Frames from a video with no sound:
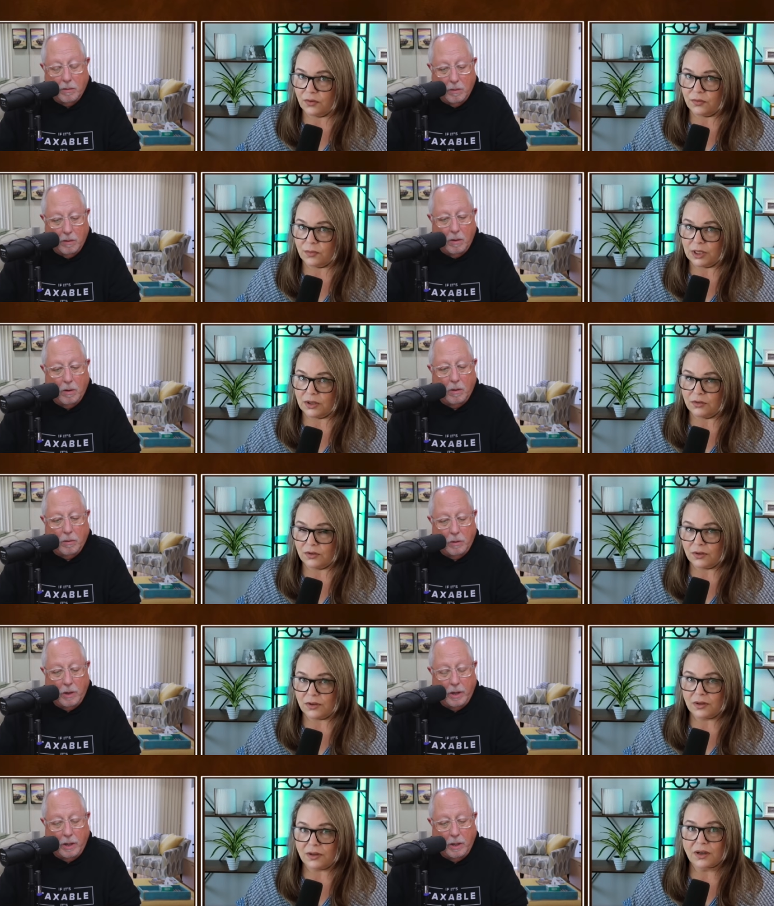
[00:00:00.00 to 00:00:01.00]
Speaker 1: manager.
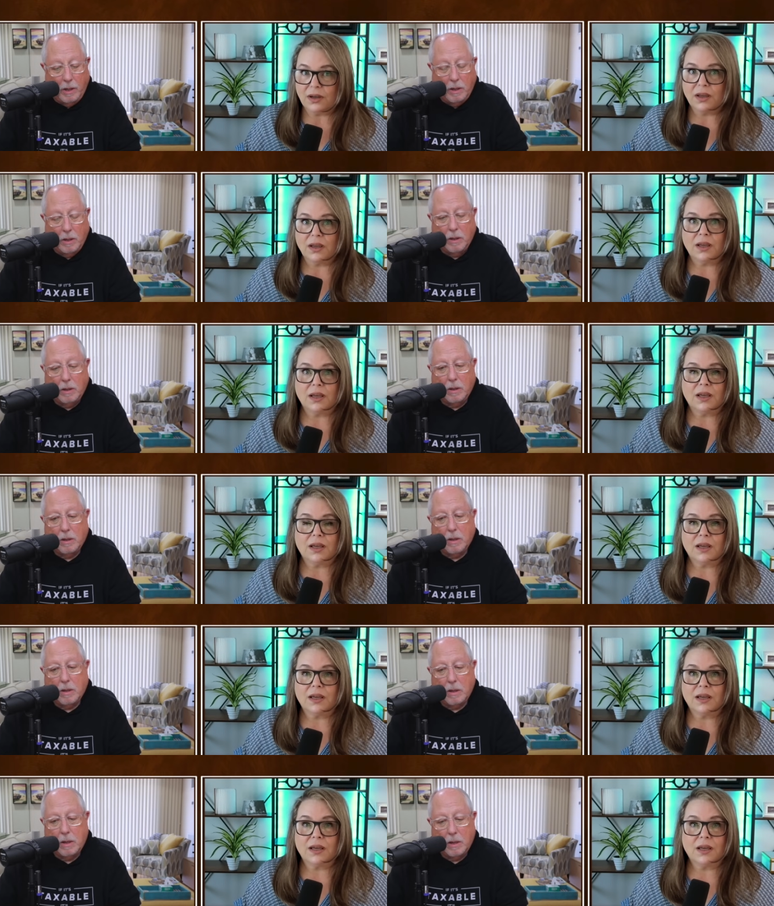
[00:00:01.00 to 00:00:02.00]
Okay.
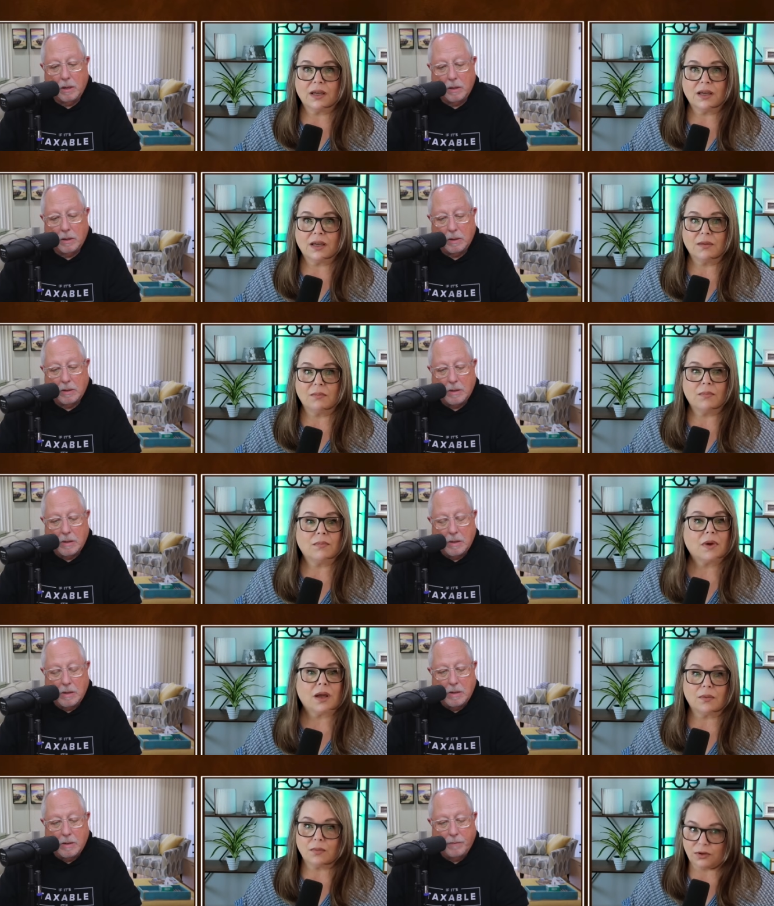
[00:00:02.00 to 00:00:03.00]
Um, I
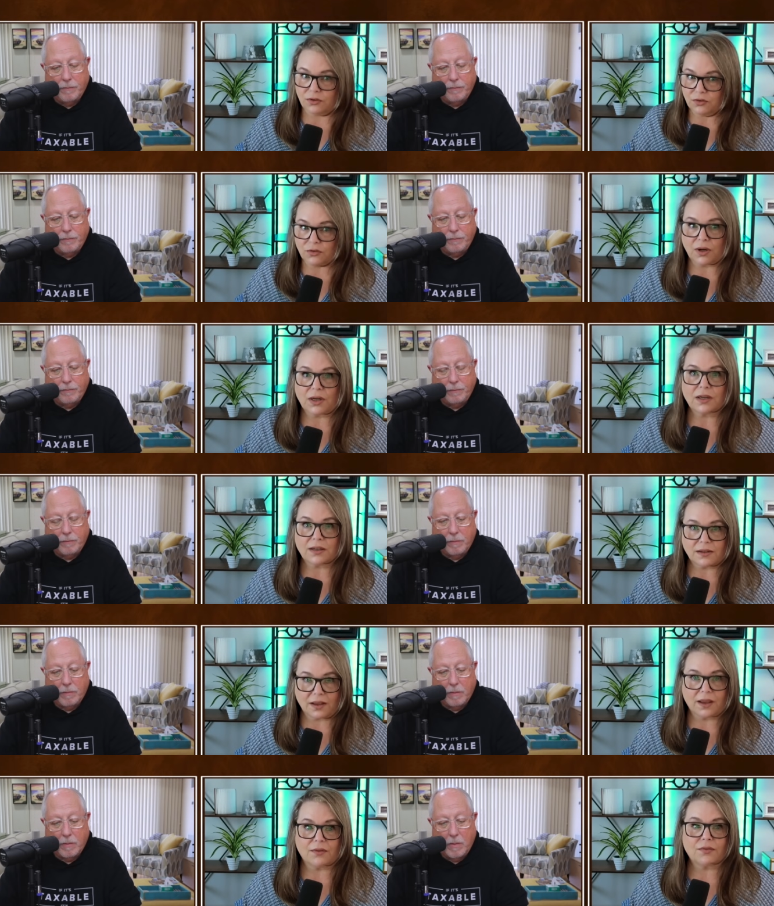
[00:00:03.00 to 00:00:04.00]
went straight into
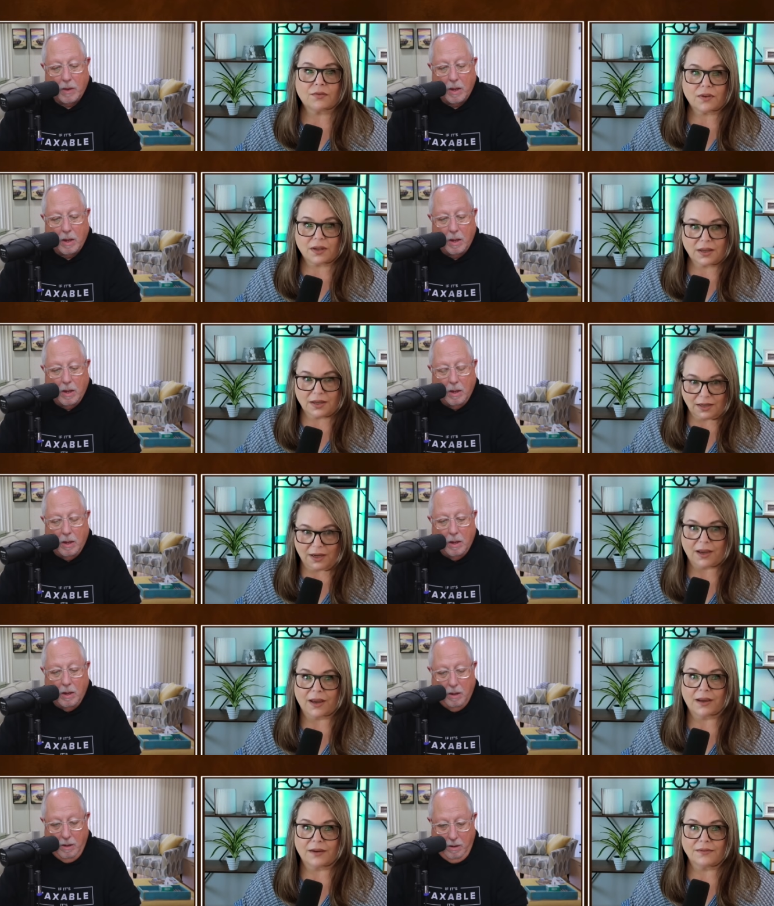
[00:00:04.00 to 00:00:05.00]
F and I.
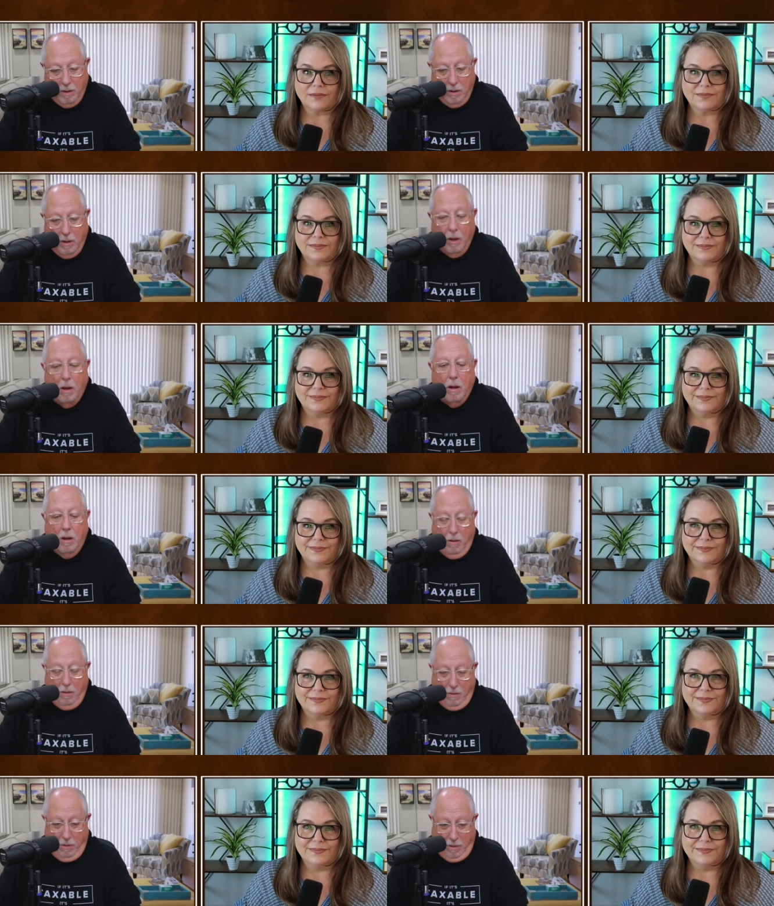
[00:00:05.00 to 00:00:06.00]

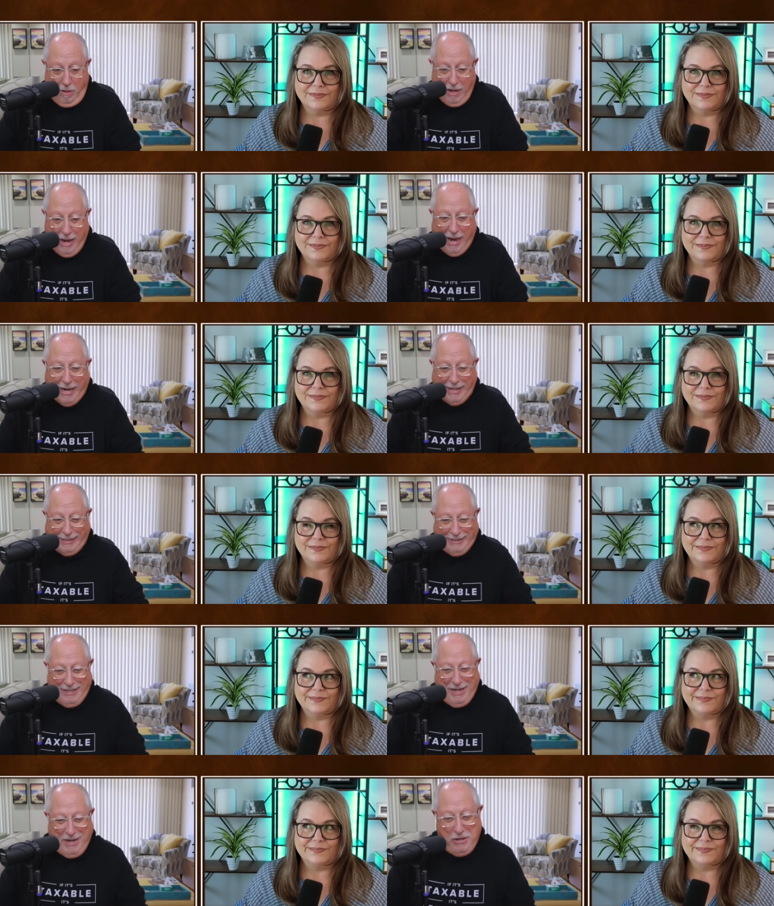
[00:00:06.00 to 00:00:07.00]
Speaker 2: Yeah.
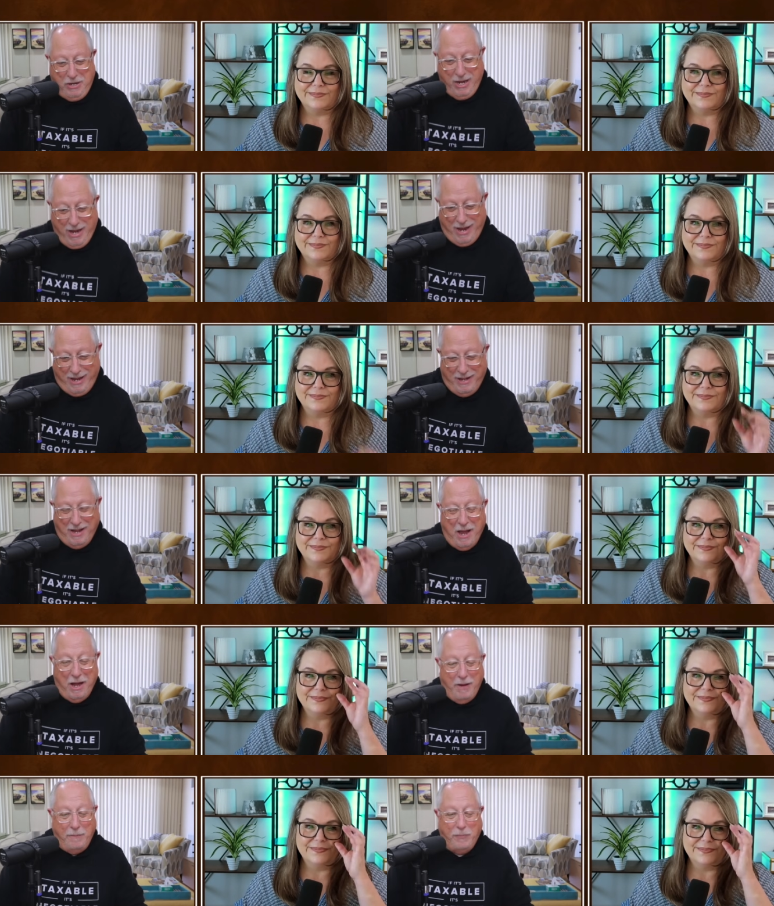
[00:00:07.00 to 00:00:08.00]
Okay.
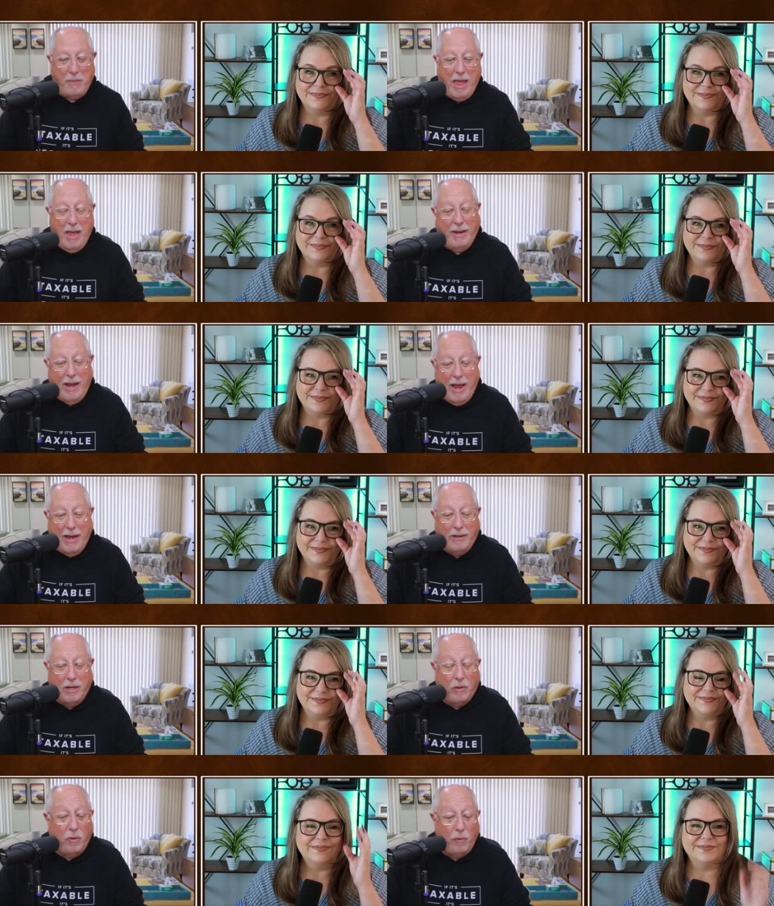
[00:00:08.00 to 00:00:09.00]
Um, and and to
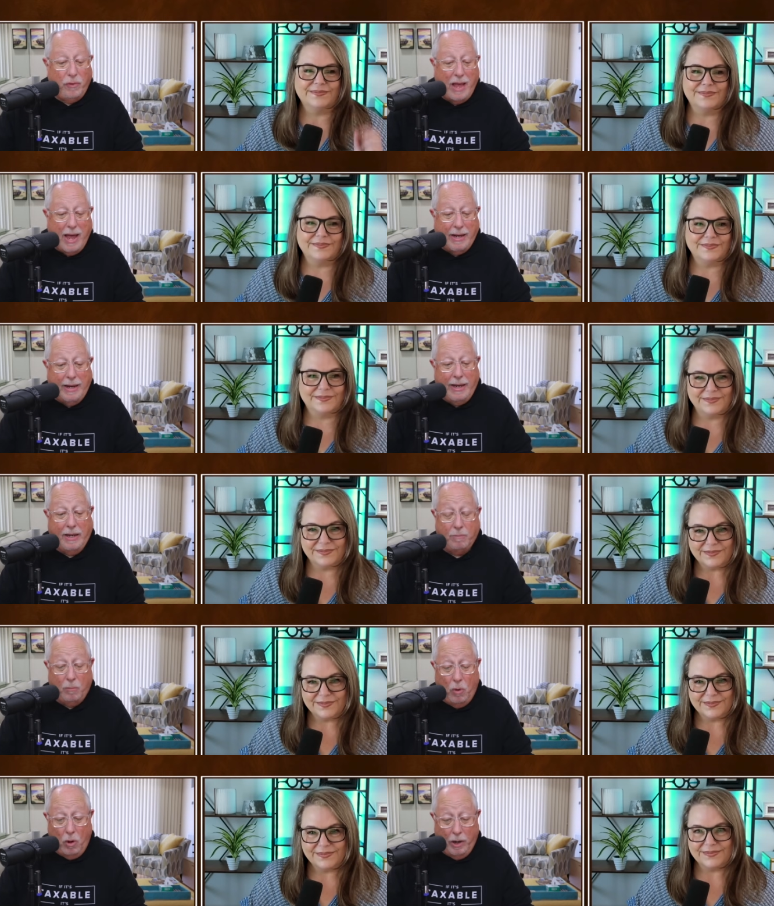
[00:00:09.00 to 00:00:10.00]
do that in
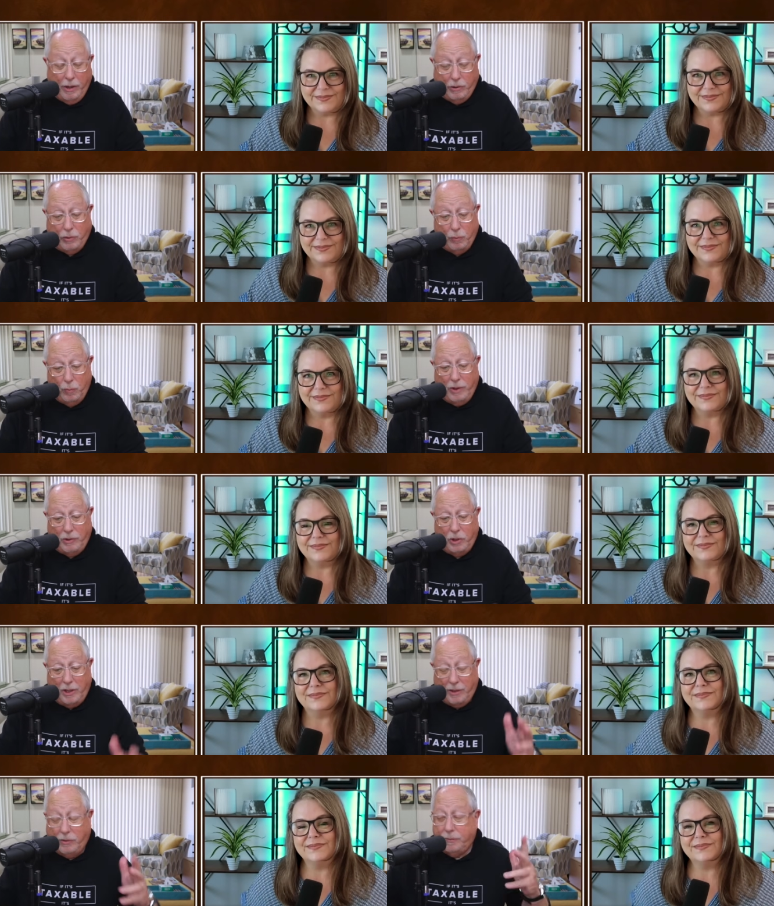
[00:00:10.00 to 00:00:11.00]
March, which
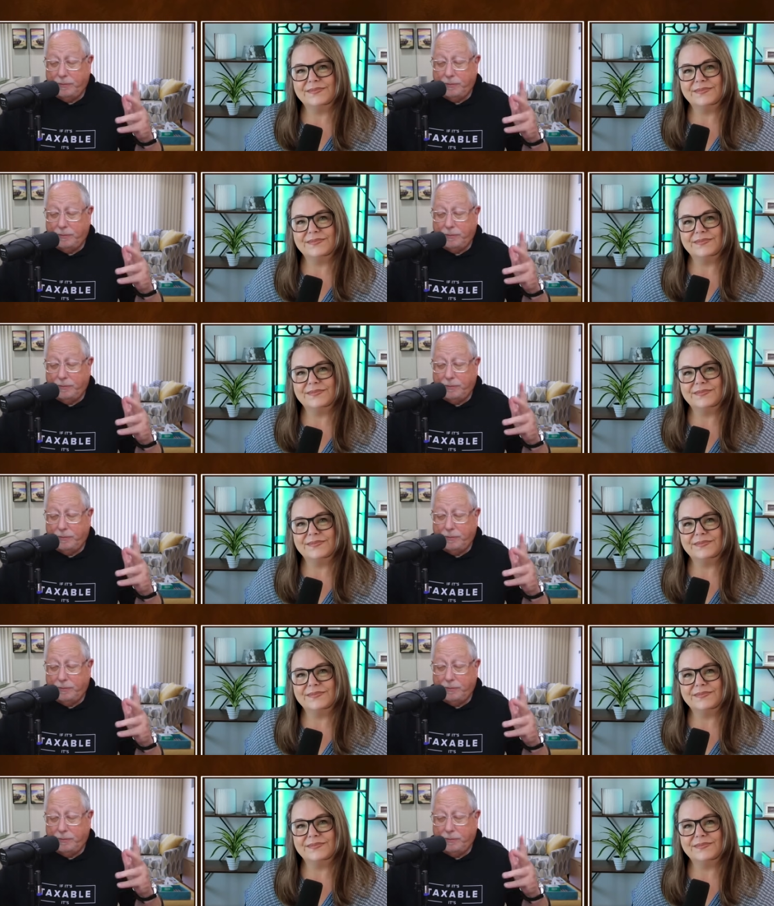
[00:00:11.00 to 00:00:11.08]
is